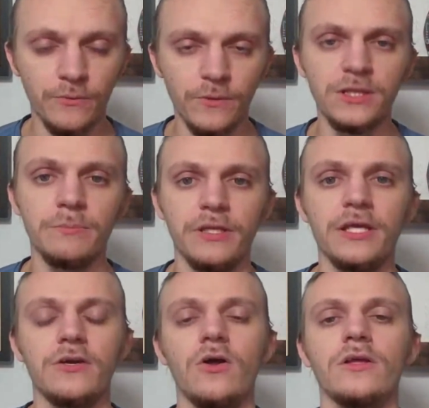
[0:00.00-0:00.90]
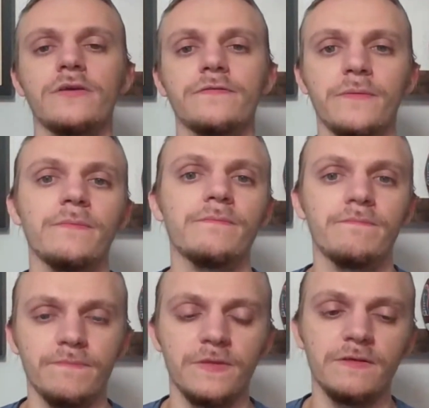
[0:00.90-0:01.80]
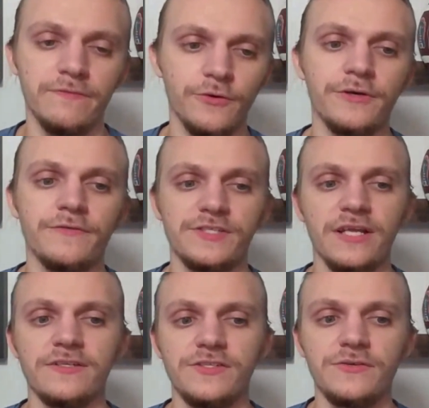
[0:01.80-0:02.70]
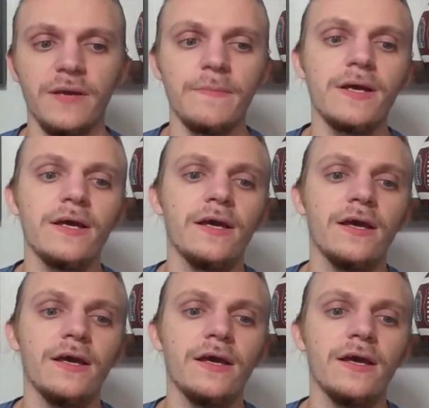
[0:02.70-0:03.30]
with the play calling from Florida versus LSU game.